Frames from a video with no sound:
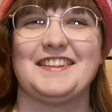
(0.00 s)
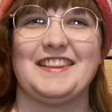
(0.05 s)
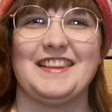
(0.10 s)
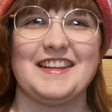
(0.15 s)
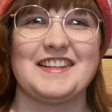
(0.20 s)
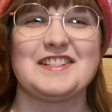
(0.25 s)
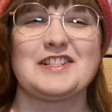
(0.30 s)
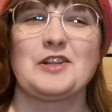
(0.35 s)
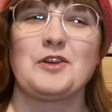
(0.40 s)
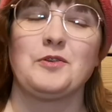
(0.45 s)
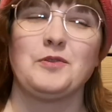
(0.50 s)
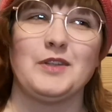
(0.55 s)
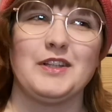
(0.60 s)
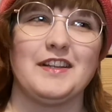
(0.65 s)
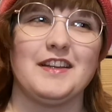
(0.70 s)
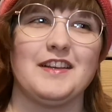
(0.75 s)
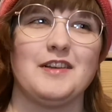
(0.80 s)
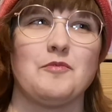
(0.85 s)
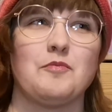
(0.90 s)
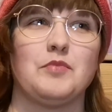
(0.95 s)
less
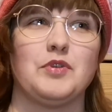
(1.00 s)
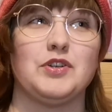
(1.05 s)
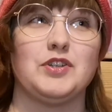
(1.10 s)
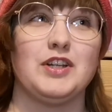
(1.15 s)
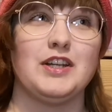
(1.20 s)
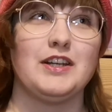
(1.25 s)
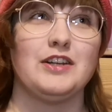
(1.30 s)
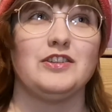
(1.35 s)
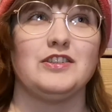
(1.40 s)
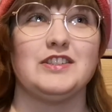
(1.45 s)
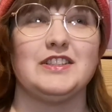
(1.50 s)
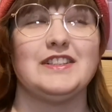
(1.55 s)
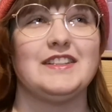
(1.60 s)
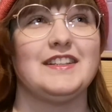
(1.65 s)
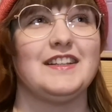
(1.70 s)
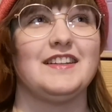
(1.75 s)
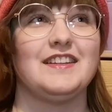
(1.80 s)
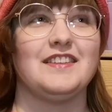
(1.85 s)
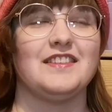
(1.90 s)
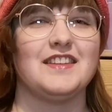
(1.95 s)
lonely,
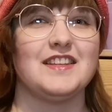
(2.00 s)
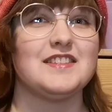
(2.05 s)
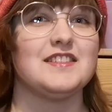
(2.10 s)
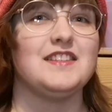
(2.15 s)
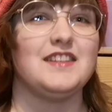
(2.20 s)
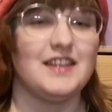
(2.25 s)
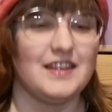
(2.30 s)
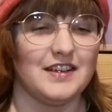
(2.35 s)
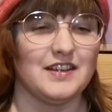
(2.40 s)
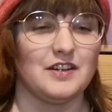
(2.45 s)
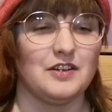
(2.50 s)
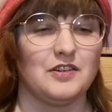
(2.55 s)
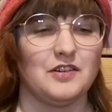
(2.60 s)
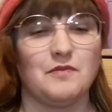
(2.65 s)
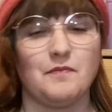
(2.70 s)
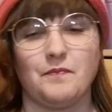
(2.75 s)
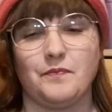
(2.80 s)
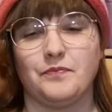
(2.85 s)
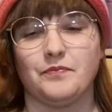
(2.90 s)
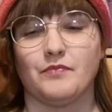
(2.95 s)
particularly this
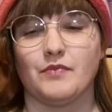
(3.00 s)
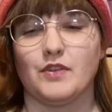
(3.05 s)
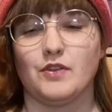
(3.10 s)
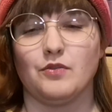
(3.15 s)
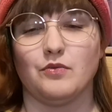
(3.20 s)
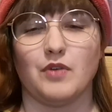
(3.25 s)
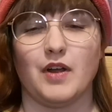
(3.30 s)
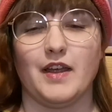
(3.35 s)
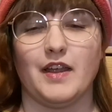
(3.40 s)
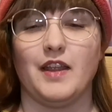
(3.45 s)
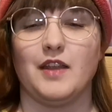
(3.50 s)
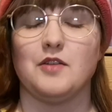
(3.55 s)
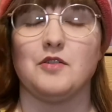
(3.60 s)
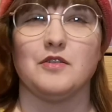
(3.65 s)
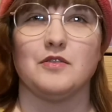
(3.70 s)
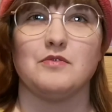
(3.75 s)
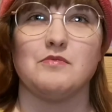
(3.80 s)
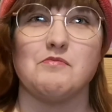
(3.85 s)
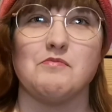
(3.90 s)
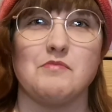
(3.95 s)
year
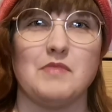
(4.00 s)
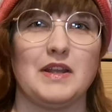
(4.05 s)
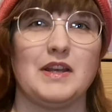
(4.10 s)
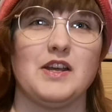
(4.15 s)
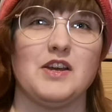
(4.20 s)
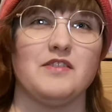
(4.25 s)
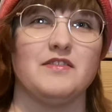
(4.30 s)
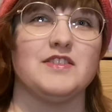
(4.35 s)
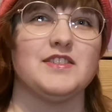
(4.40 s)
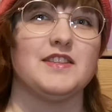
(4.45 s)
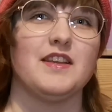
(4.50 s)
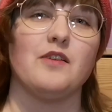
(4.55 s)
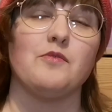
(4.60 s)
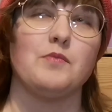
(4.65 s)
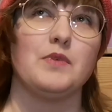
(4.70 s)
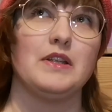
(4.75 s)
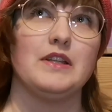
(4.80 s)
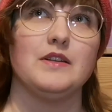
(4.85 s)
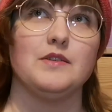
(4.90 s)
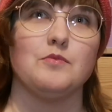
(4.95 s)
when many of us
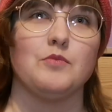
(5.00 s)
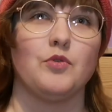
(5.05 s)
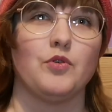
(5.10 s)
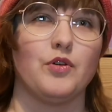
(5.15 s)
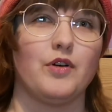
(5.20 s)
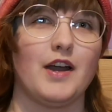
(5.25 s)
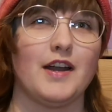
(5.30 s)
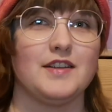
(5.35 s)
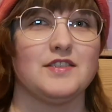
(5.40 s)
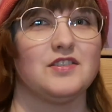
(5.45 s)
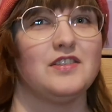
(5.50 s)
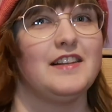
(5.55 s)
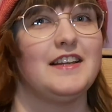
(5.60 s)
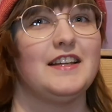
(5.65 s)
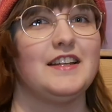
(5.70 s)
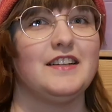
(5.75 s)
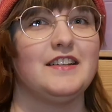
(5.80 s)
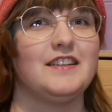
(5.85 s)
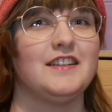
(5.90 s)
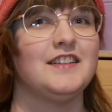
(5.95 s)
have been more
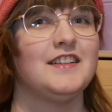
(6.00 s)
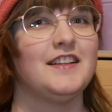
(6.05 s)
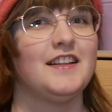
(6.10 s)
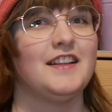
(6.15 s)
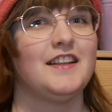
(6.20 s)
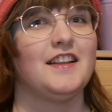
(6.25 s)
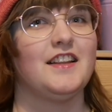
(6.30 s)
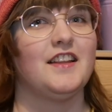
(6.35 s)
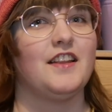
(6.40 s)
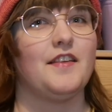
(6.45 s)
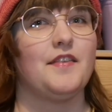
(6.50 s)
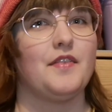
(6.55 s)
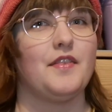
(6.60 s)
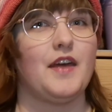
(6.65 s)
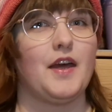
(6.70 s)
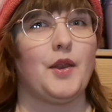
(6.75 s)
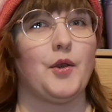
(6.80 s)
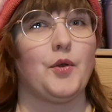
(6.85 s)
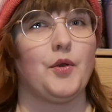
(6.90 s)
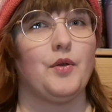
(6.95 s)
isolated
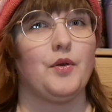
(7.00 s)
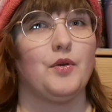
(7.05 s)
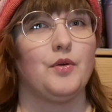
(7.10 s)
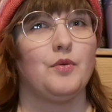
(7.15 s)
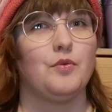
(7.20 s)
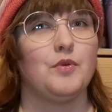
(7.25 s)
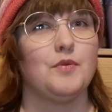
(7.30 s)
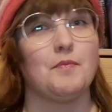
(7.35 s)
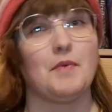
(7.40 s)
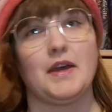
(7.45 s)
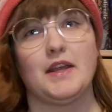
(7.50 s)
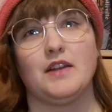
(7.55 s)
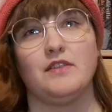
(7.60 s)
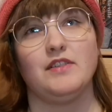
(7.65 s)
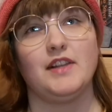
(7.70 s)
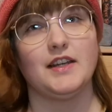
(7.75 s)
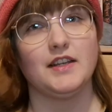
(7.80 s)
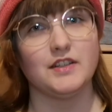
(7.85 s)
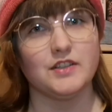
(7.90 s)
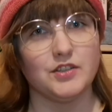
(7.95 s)
than we might
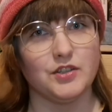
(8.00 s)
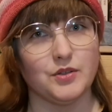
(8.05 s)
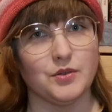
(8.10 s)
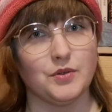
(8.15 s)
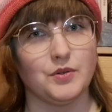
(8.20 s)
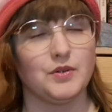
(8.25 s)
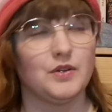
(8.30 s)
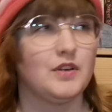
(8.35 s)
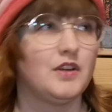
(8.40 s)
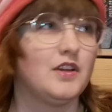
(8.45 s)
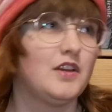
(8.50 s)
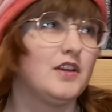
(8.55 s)
have liked to.